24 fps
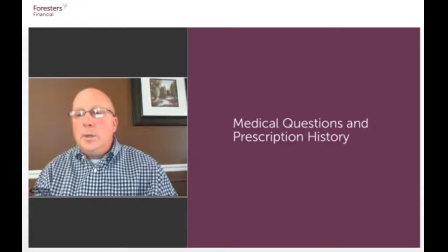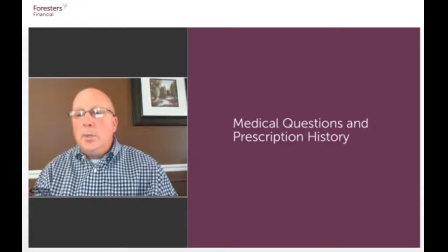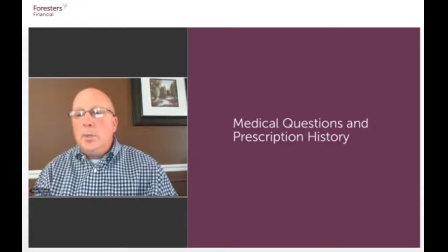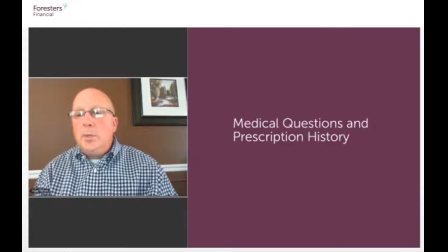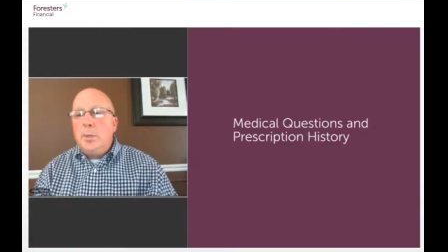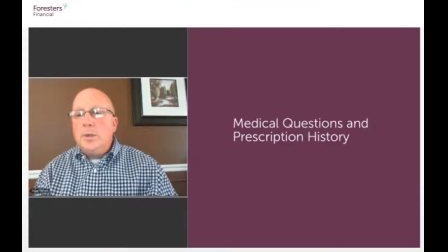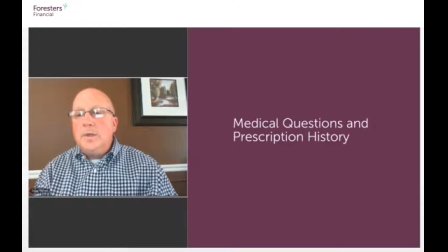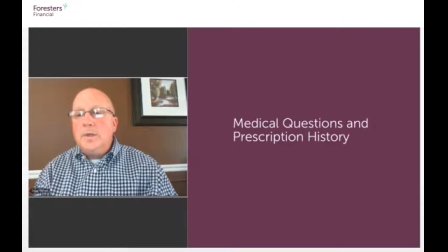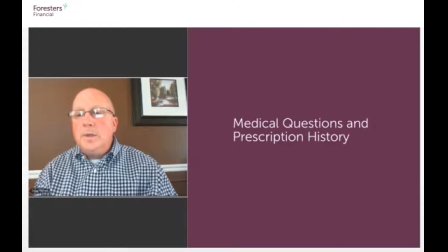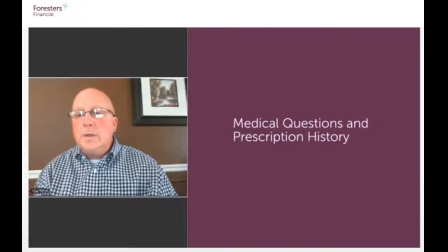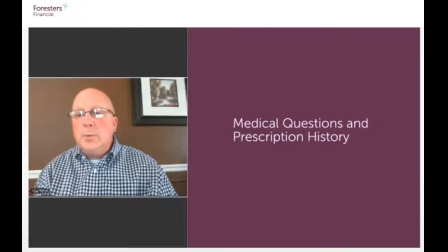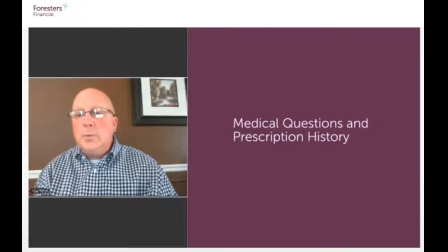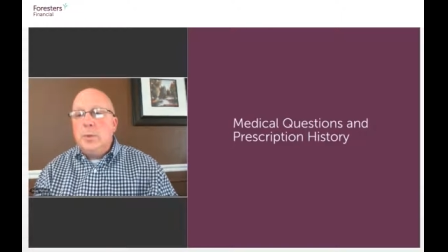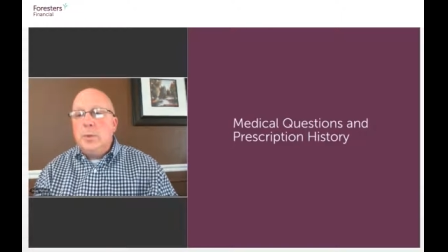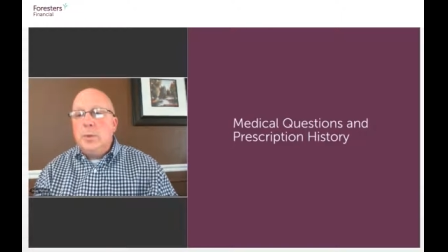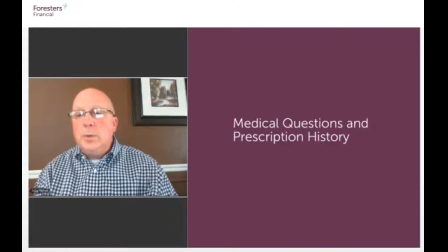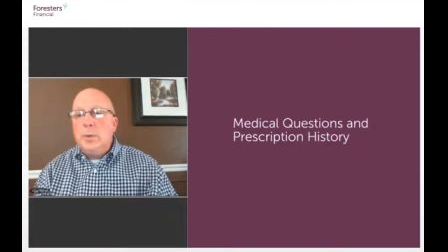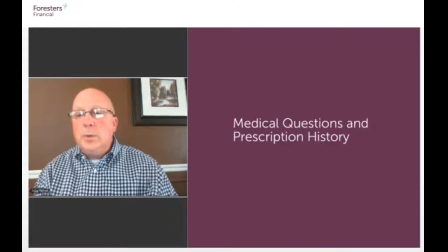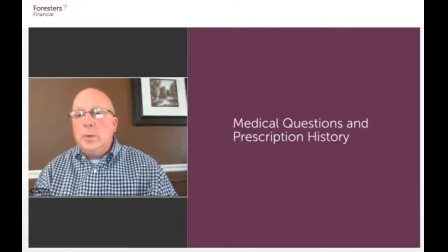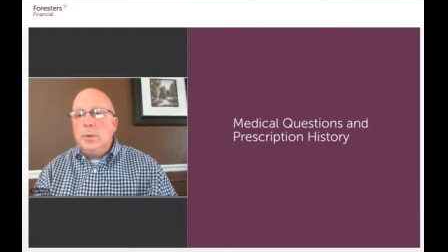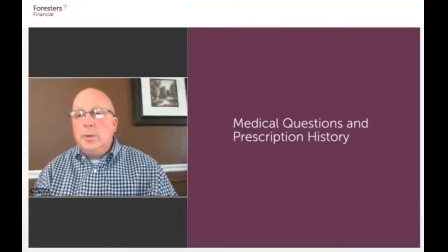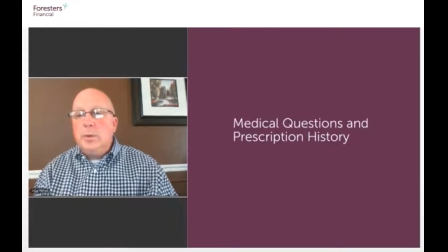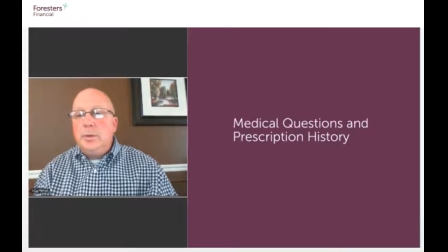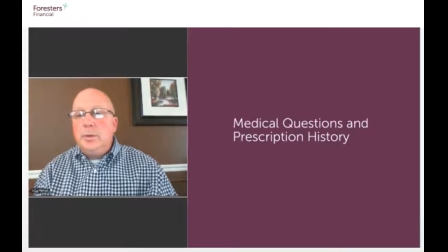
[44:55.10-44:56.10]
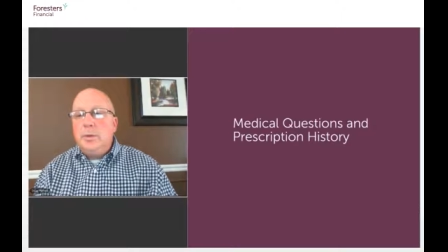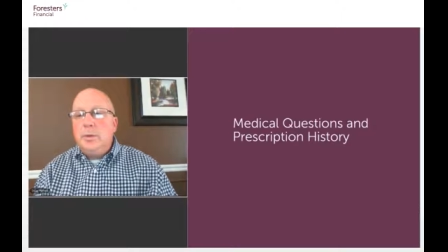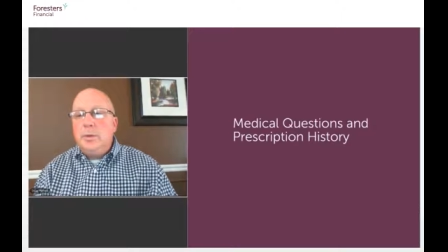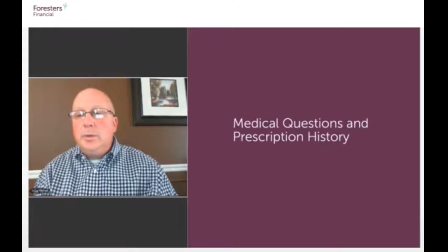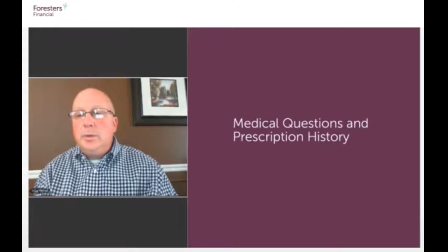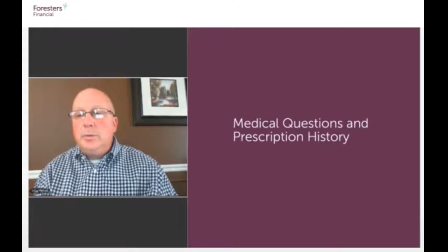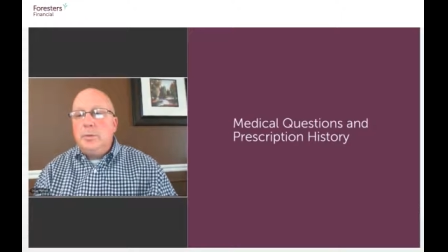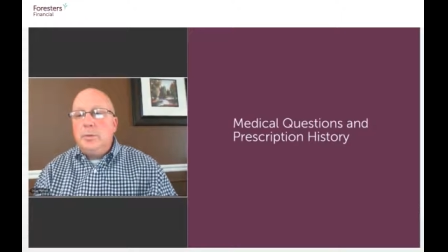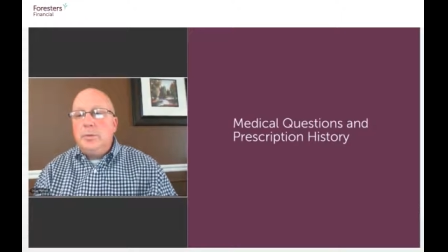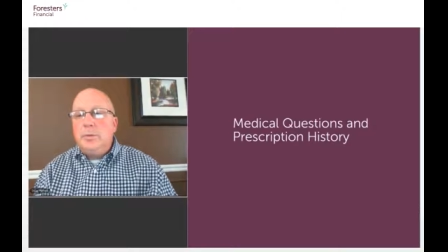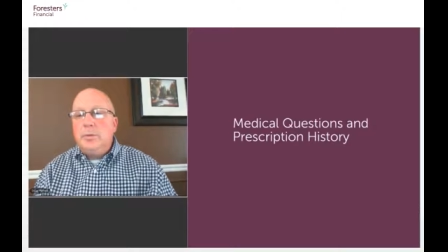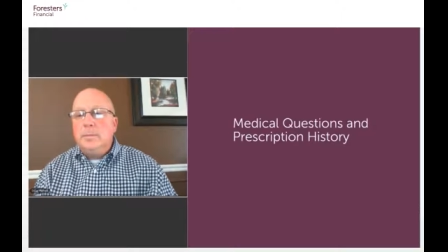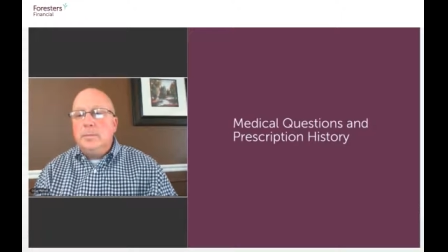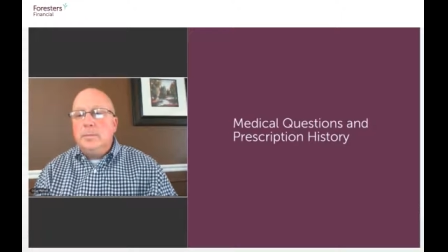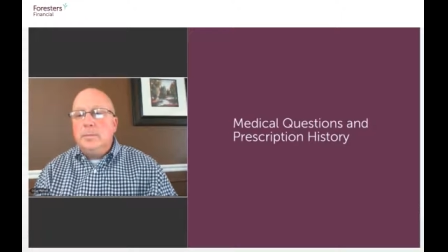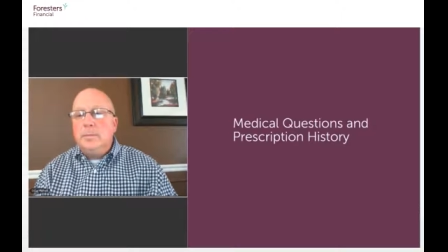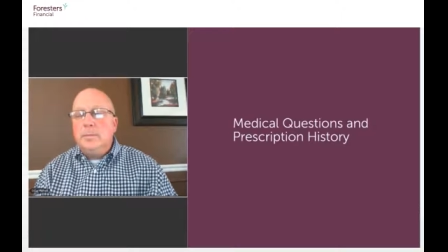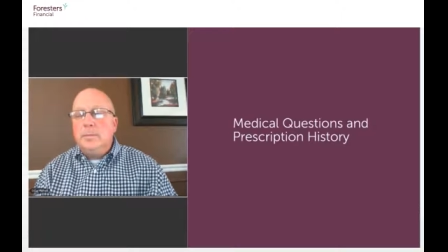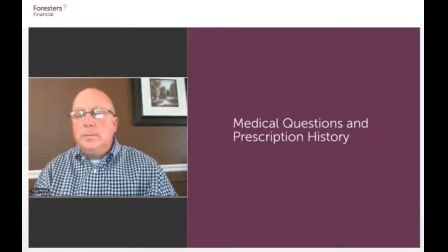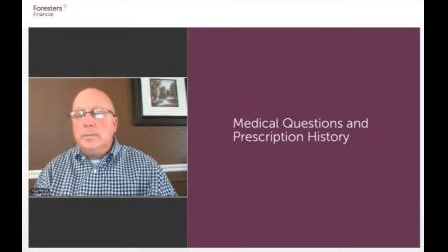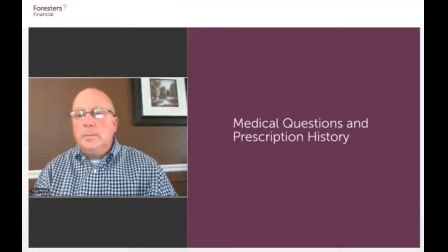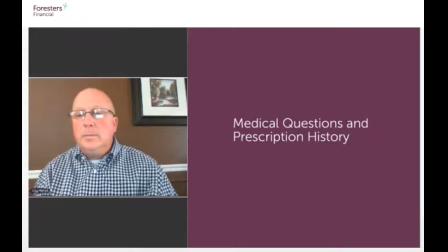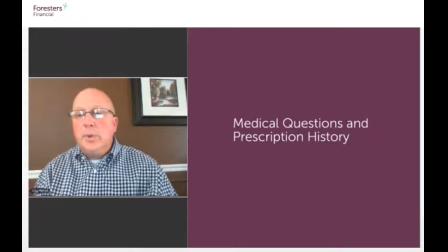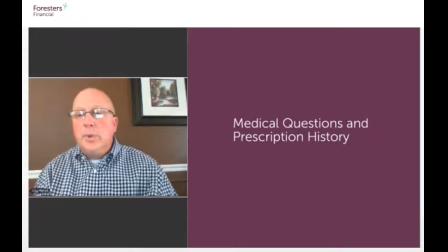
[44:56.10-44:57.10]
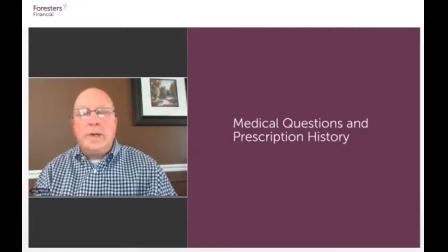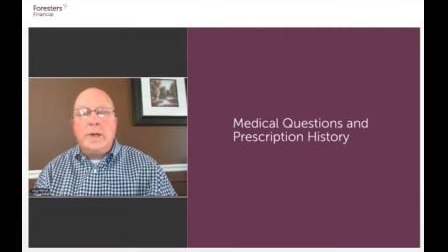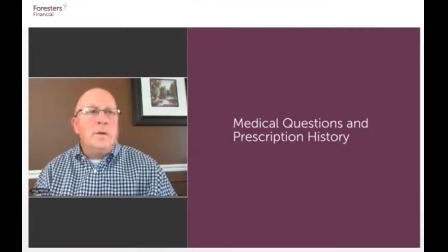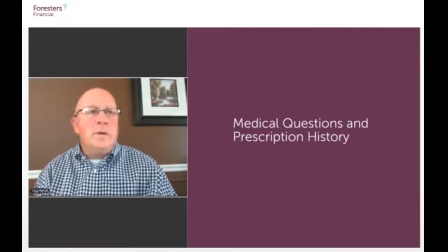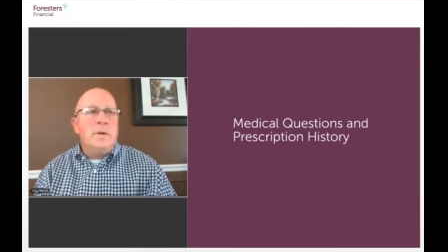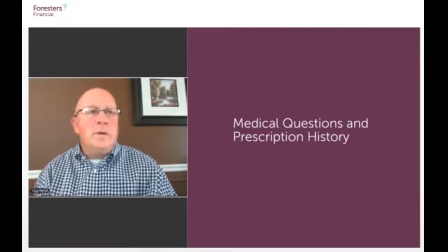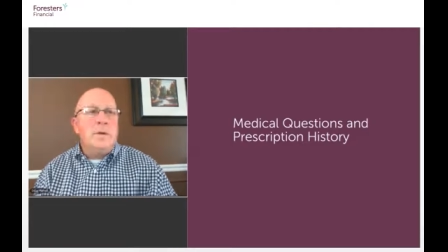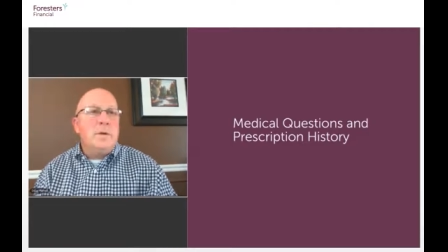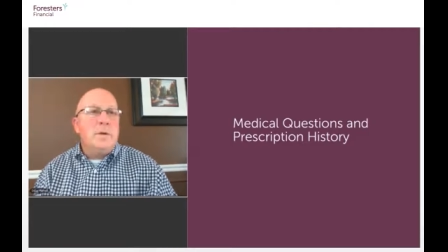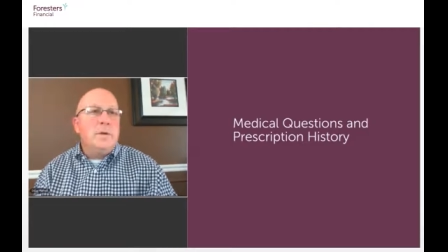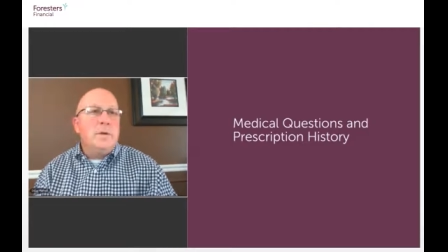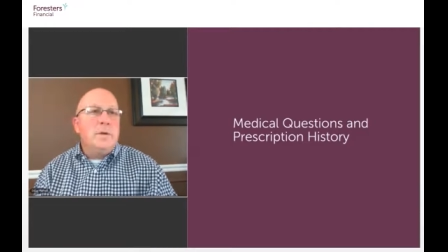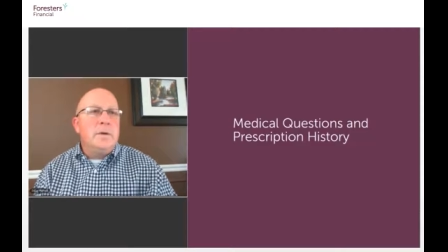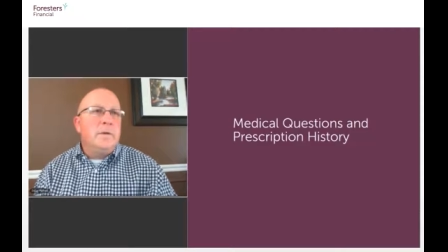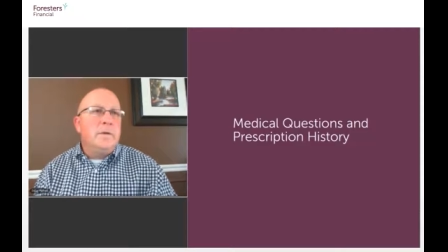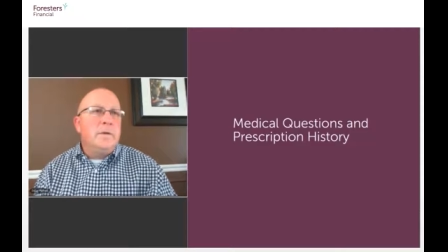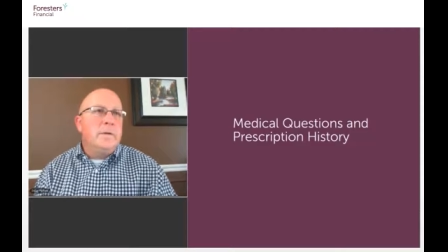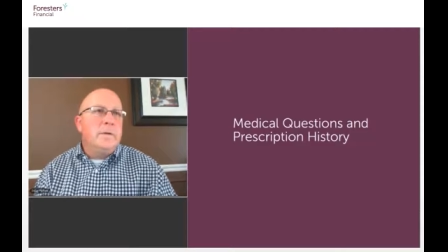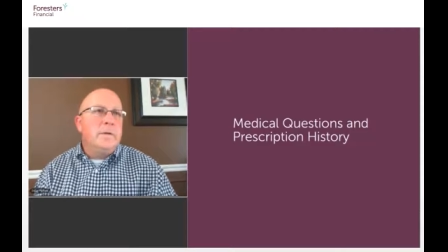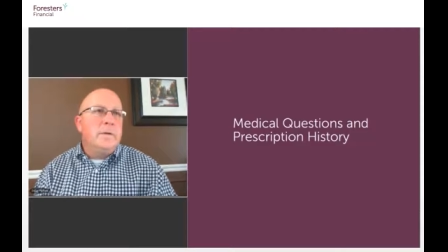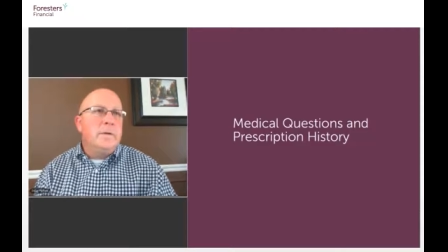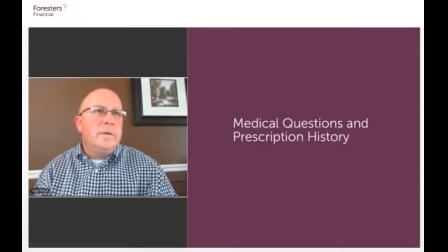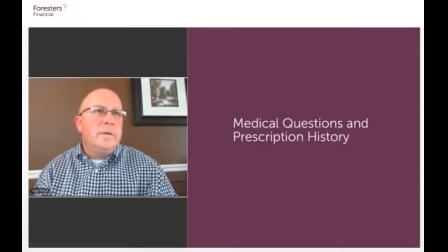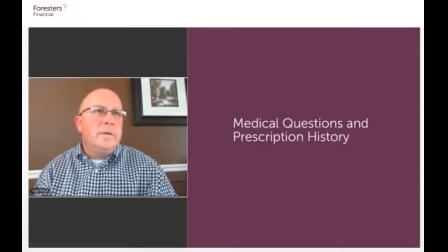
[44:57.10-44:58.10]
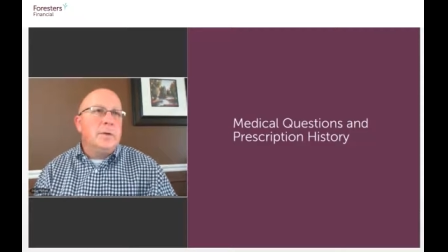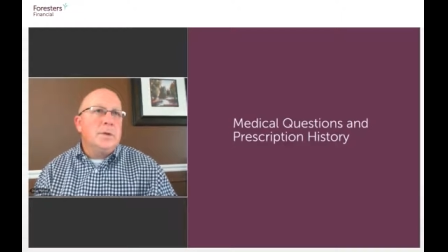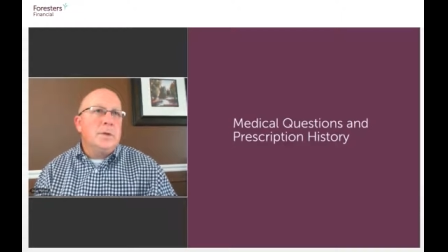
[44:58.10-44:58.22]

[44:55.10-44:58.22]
Pretty simple. Put it out there in your favorites.